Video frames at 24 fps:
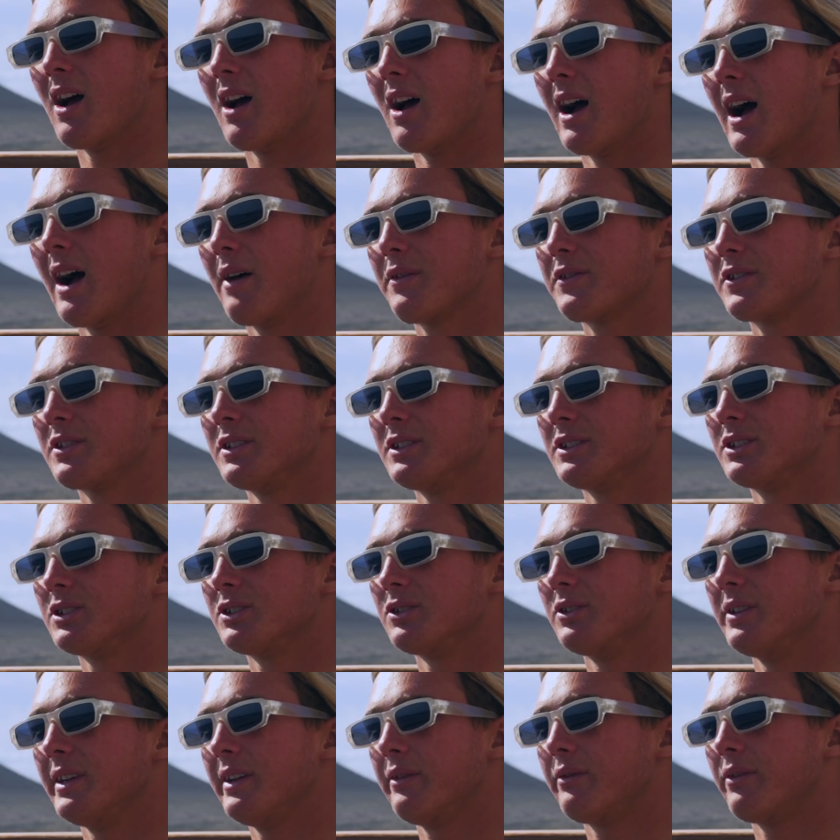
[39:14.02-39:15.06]
After
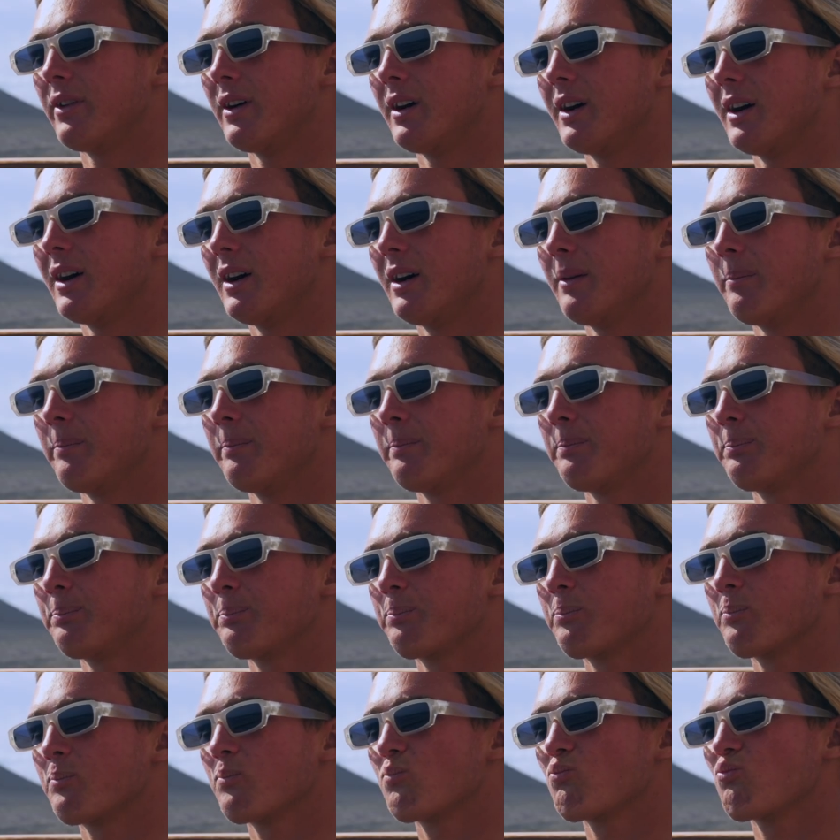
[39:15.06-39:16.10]
Tarifa,
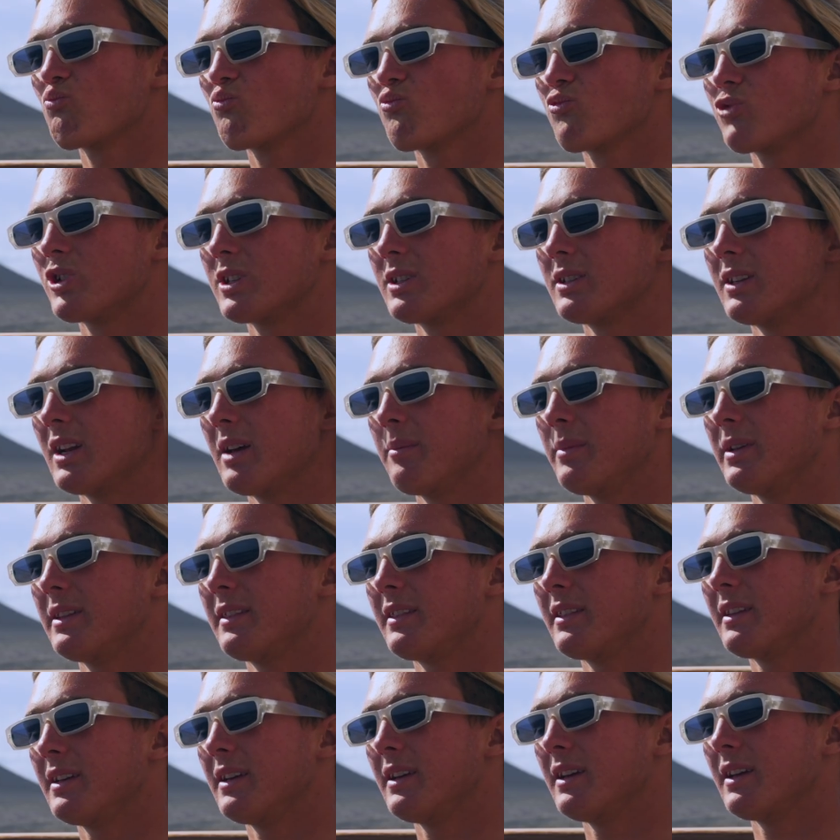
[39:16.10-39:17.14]
let me
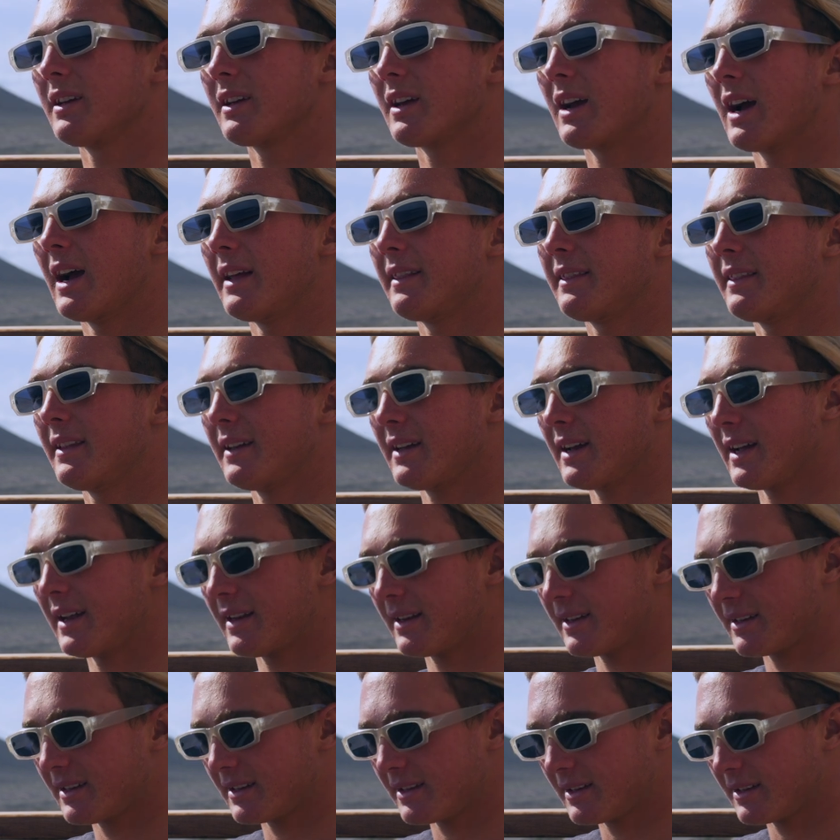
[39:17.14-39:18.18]
think. I think I
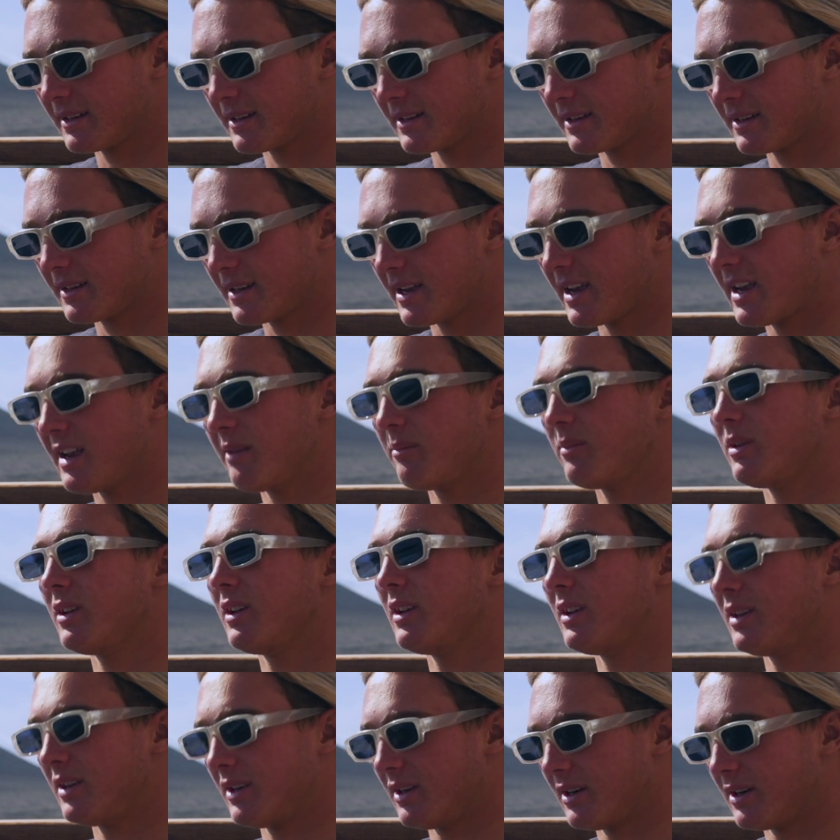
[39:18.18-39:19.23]
came
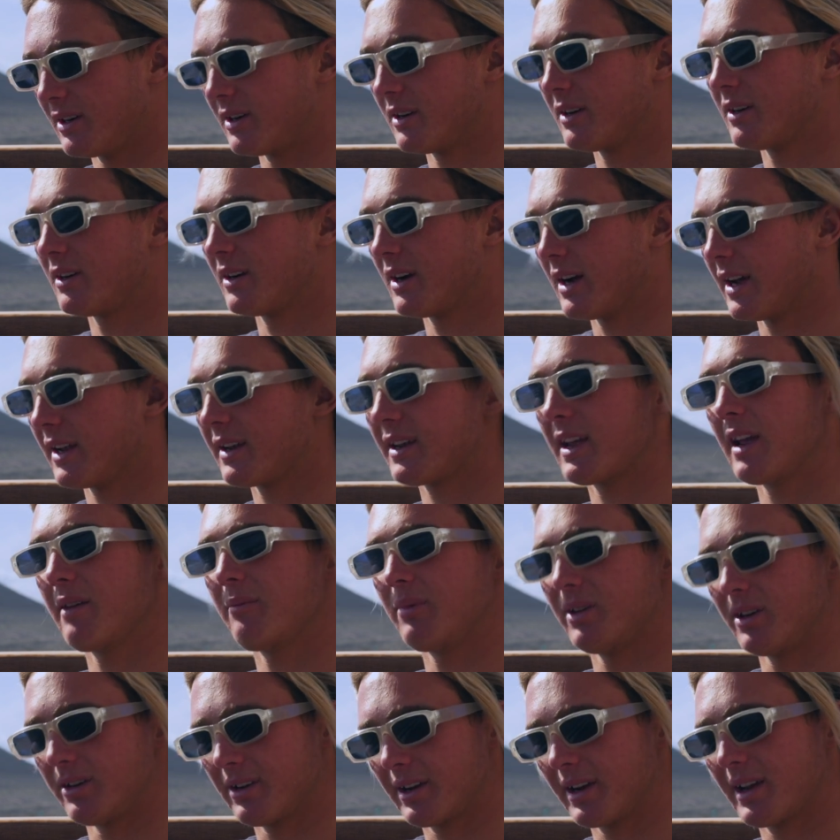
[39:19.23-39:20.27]
here. I came
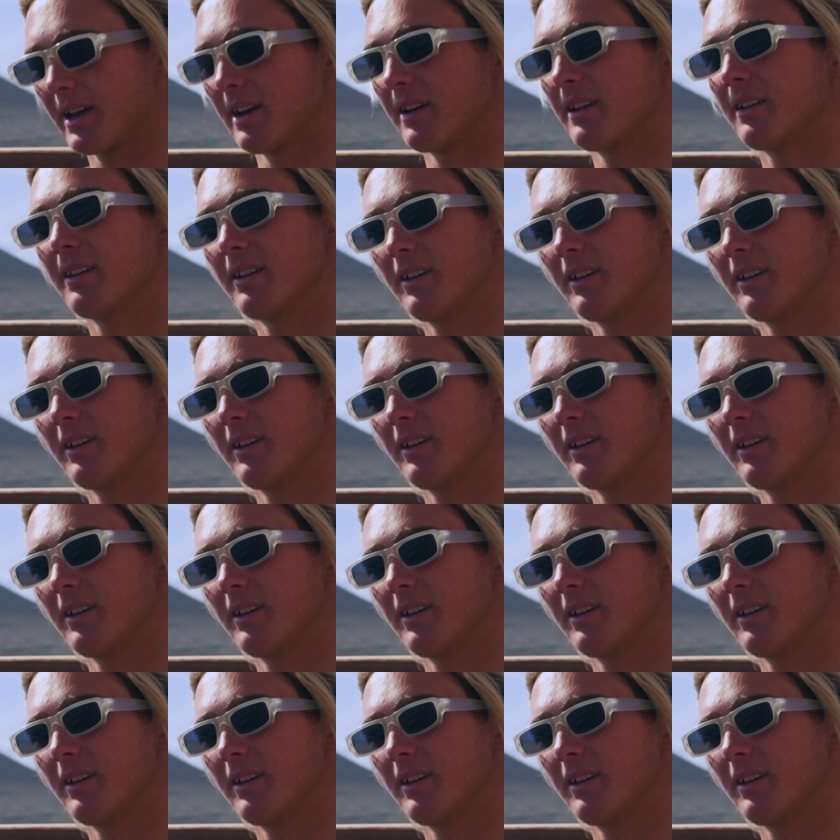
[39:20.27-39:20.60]
here again.